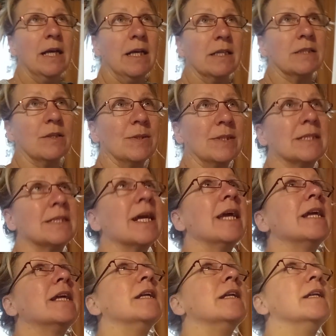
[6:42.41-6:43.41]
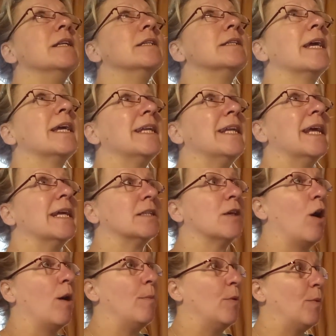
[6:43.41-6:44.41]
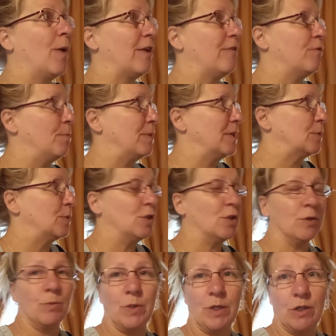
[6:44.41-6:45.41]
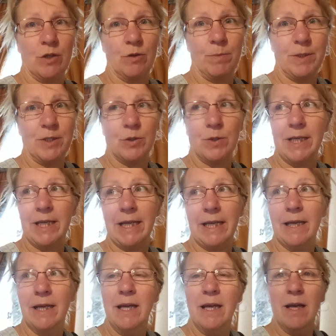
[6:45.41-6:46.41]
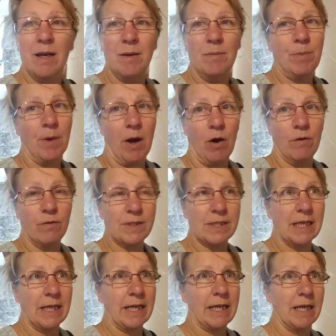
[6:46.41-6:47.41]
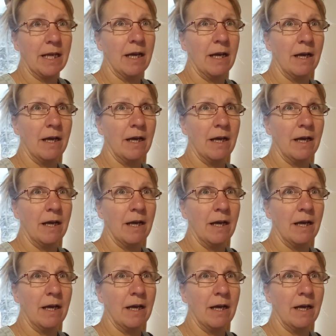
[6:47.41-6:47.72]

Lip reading: So it's taken their time away from bits we could be doing here, but obviously